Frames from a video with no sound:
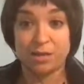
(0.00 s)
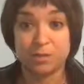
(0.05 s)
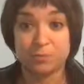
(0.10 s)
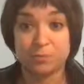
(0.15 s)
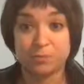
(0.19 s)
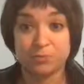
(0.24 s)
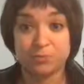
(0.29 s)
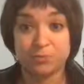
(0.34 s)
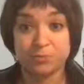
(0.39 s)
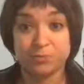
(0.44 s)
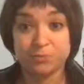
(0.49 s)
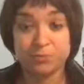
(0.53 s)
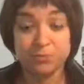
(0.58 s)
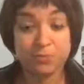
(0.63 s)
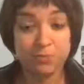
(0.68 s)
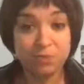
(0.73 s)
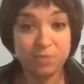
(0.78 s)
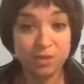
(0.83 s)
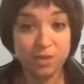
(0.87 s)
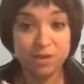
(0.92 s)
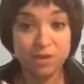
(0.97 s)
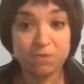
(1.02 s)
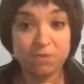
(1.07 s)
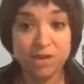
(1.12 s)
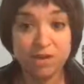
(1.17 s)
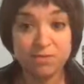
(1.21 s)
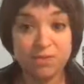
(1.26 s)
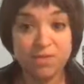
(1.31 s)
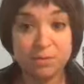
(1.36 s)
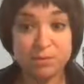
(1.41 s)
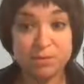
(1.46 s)

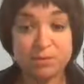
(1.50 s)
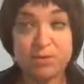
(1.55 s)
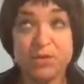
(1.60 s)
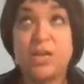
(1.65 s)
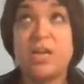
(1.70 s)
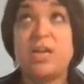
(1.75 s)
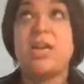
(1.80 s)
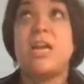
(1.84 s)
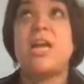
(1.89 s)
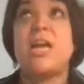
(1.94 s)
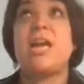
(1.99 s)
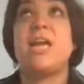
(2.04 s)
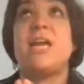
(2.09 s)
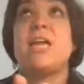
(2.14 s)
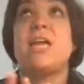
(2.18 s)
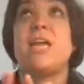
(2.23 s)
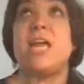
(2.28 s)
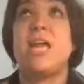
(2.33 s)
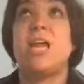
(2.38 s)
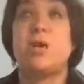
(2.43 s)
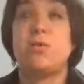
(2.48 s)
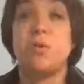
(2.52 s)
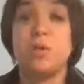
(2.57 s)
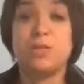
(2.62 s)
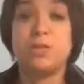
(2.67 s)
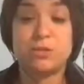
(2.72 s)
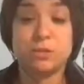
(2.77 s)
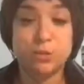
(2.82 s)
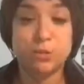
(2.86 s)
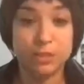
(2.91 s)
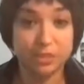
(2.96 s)
5 tips for you today and
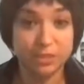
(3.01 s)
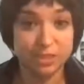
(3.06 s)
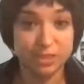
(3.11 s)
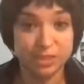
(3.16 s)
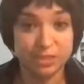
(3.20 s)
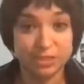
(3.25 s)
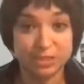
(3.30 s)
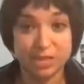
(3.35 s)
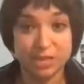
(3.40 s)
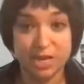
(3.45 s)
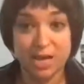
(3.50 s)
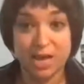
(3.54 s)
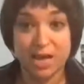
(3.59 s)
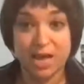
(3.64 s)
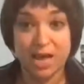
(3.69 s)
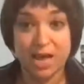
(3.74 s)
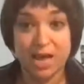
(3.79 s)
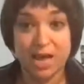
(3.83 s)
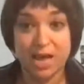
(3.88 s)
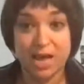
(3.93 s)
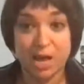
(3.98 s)
8 resources